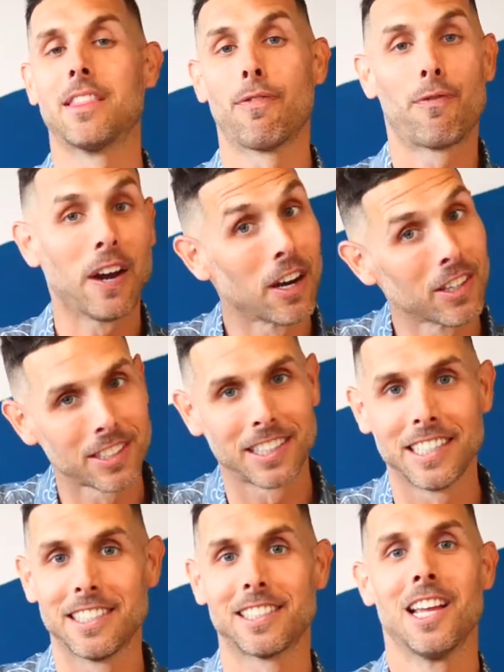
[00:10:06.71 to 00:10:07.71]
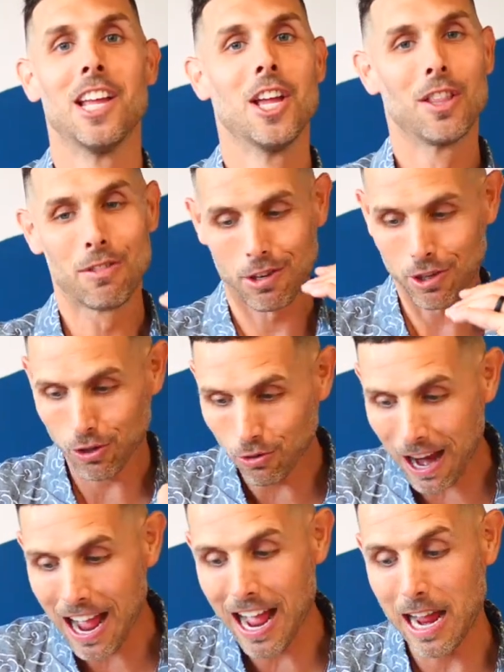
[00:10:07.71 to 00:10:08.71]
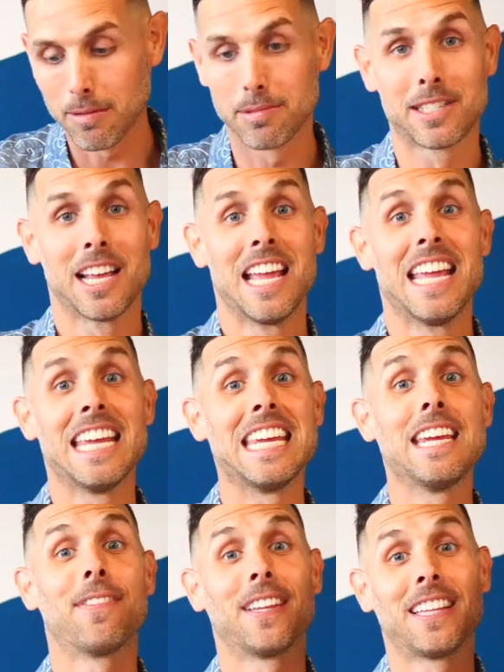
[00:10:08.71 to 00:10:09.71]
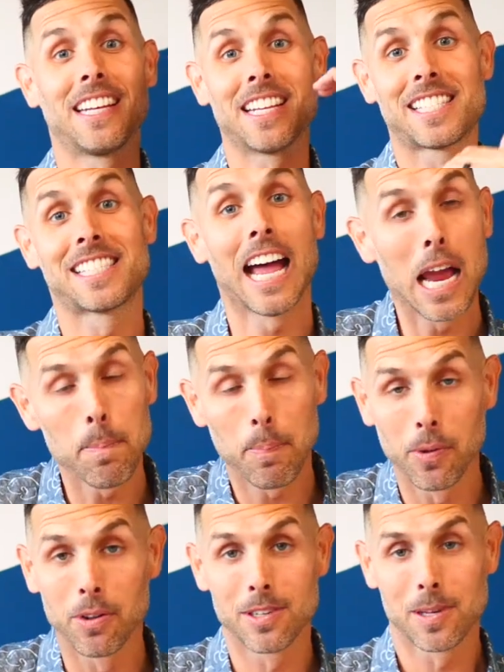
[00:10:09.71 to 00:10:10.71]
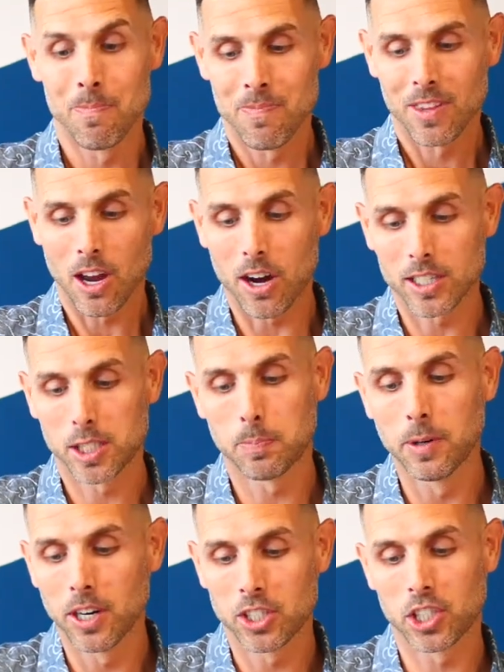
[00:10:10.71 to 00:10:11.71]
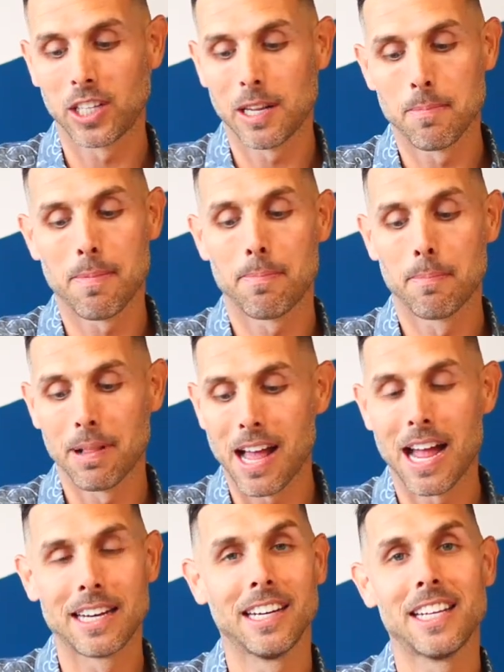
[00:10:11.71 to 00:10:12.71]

The Pharisees, the scribes, even the disciples are spiritually blind.